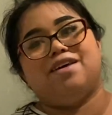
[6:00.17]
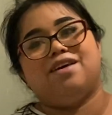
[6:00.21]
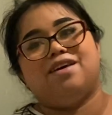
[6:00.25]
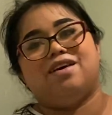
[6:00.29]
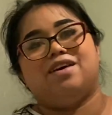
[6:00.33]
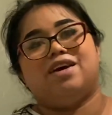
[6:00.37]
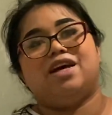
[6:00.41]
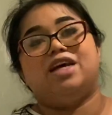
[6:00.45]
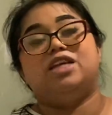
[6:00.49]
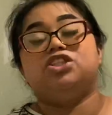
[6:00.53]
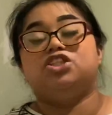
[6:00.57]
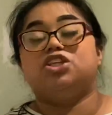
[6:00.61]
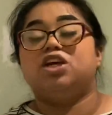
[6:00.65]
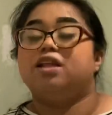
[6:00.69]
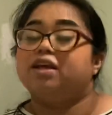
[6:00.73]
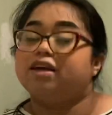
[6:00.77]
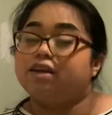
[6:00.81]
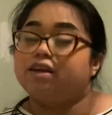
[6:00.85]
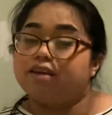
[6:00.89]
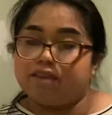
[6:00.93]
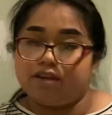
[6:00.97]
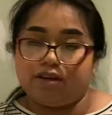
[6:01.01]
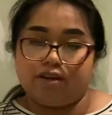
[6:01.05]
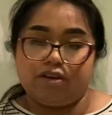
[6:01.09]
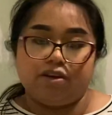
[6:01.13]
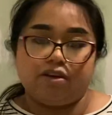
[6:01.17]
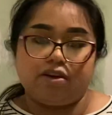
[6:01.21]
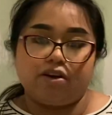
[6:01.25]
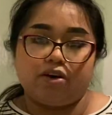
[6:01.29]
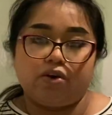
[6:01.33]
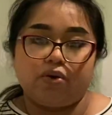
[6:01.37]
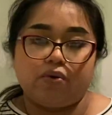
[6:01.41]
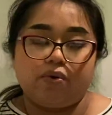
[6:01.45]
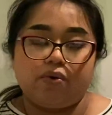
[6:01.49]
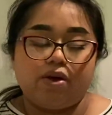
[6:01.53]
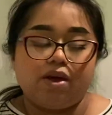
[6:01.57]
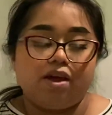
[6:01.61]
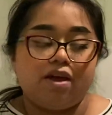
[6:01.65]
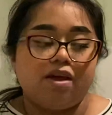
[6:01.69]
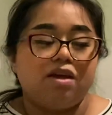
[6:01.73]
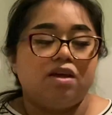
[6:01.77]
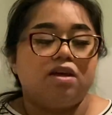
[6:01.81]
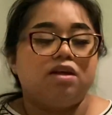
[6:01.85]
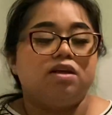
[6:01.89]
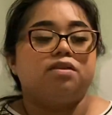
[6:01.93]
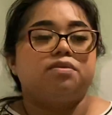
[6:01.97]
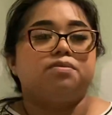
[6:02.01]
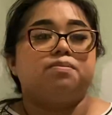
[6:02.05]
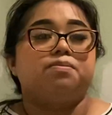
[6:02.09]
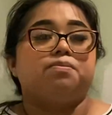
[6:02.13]
angelic, there you go.
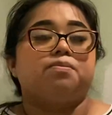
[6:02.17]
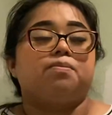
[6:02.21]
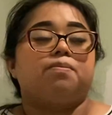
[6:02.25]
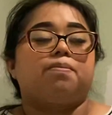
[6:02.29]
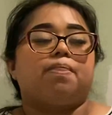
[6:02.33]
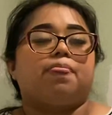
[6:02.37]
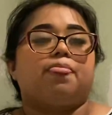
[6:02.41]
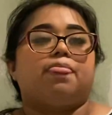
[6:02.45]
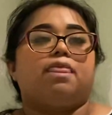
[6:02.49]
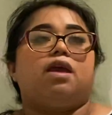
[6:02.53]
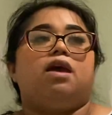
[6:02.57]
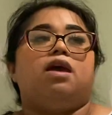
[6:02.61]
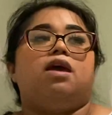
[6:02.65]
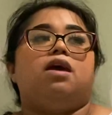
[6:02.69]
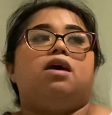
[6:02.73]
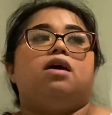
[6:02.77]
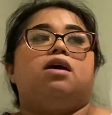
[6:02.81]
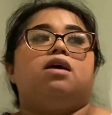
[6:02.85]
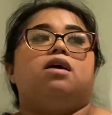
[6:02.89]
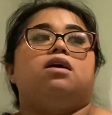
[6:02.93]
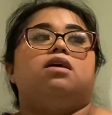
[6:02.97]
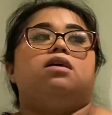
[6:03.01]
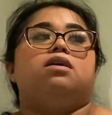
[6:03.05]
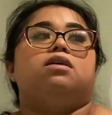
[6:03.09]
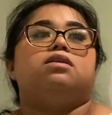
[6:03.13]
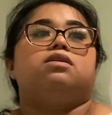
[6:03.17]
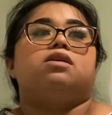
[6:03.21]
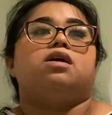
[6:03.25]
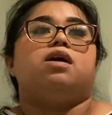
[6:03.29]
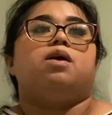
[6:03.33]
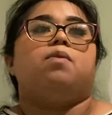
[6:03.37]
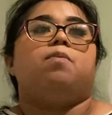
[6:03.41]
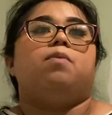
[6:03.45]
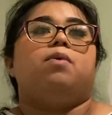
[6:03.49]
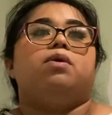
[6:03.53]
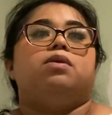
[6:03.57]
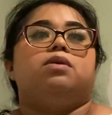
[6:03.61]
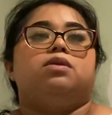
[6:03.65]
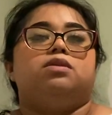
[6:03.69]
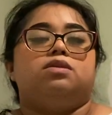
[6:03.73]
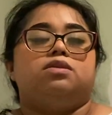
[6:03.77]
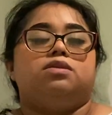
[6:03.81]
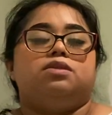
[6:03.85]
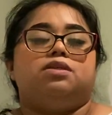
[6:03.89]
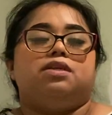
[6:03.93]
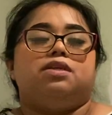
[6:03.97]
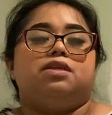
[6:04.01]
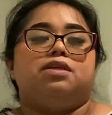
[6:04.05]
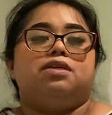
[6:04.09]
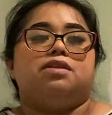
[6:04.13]
And I wanted to
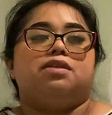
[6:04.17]
see